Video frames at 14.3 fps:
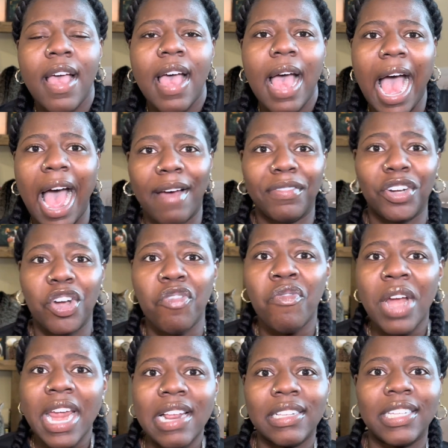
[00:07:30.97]
after it
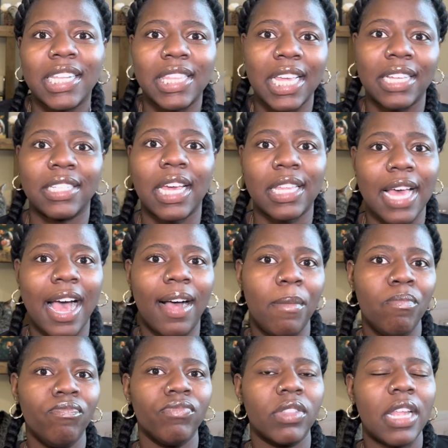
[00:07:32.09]
rains and things like that.
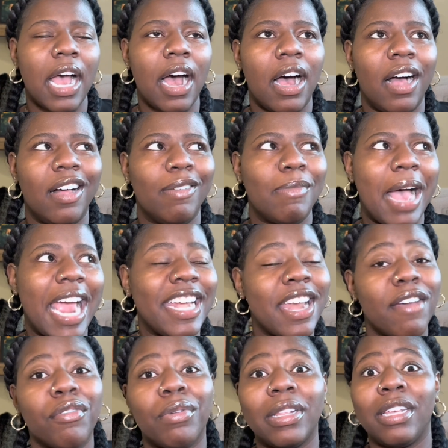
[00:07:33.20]
I never
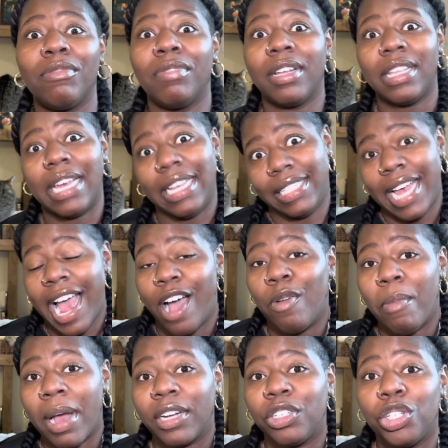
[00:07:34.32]
really realized how
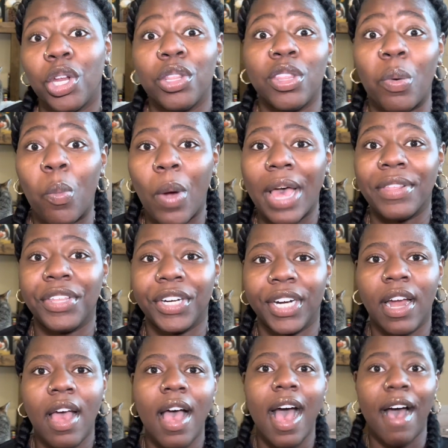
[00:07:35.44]
much the weather
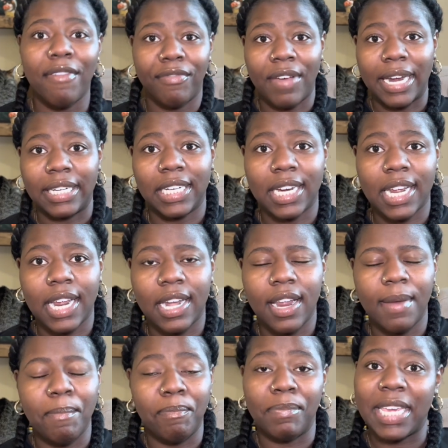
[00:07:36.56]
affected
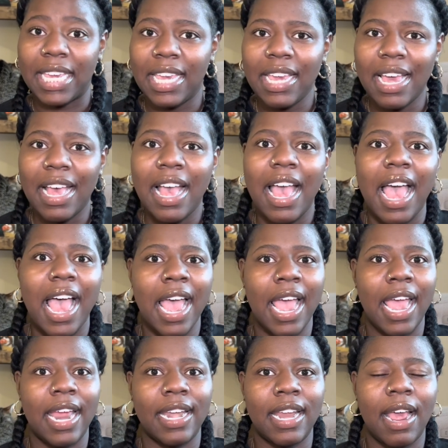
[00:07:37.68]
me
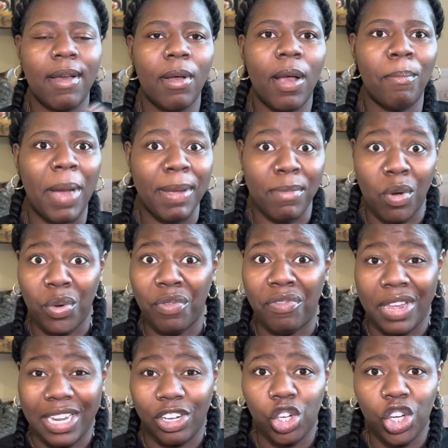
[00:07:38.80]
and my
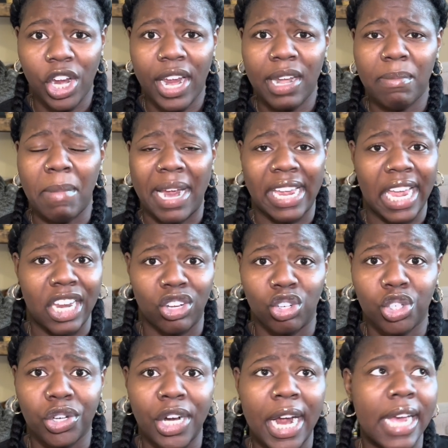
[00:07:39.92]
motivation, my
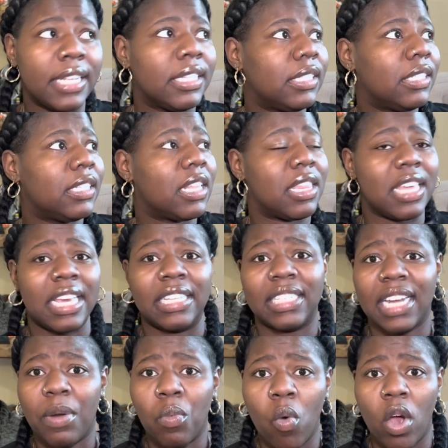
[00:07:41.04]
interests, the things that
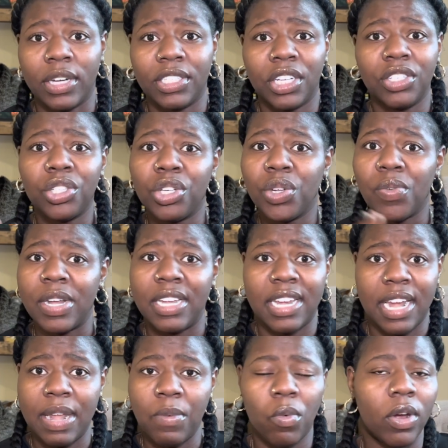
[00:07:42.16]
I wanted to do and
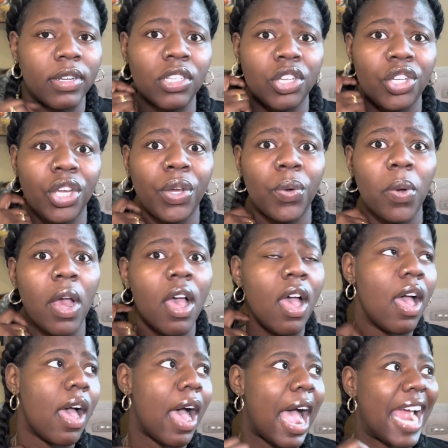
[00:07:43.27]
didn't want to do.
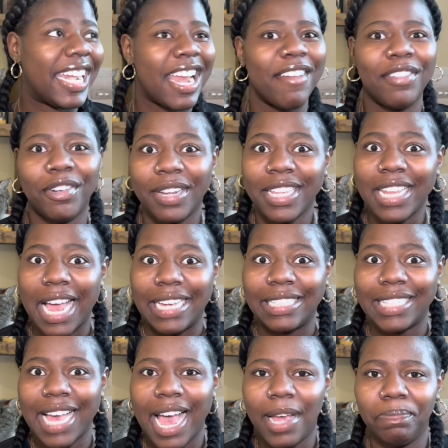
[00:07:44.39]
I never realized
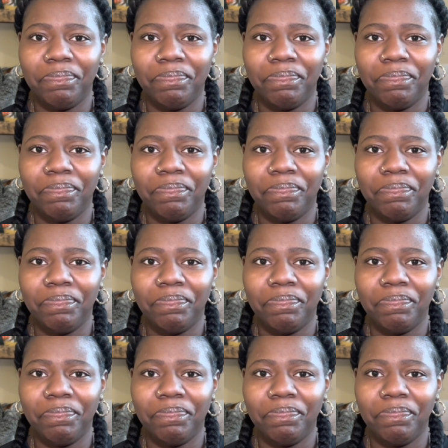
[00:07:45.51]
that.